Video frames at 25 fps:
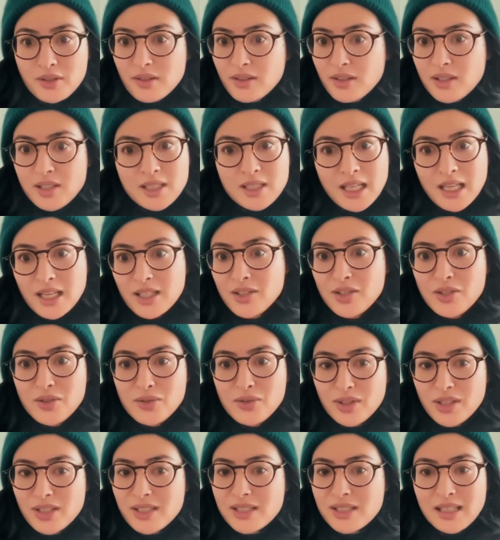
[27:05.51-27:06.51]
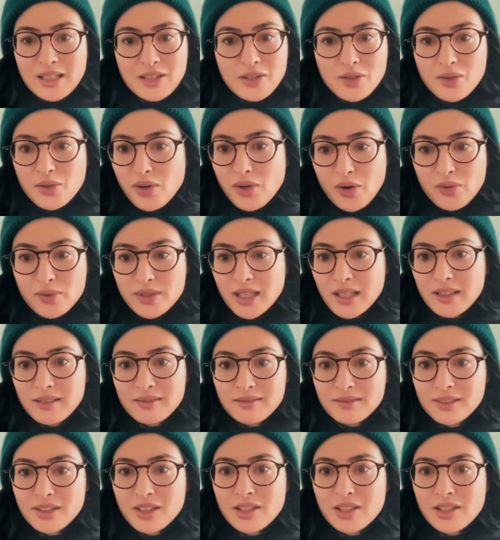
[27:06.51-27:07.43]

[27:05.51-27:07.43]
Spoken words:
continue coding,